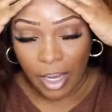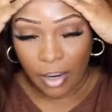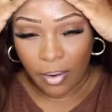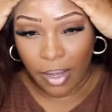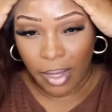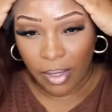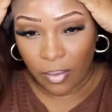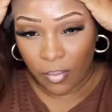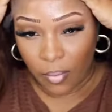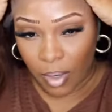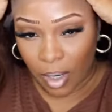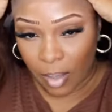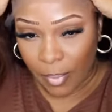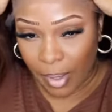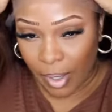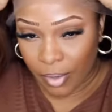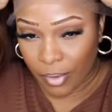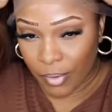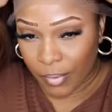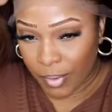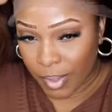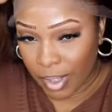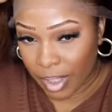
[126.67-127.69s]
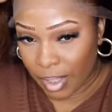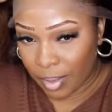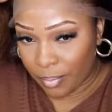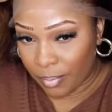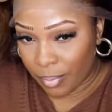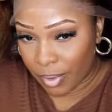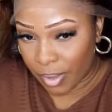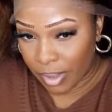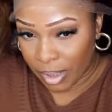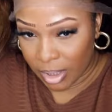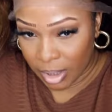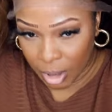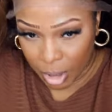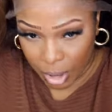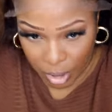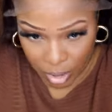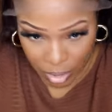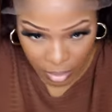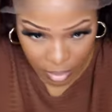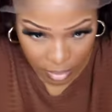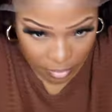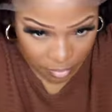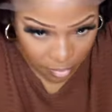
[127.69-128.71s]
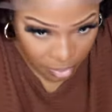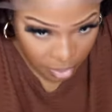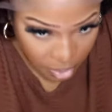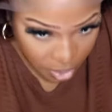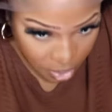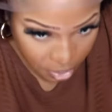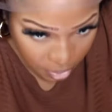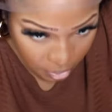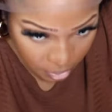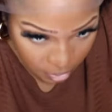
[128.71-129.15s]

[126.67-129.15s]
I don't have to worry about doing any bleach, bleaching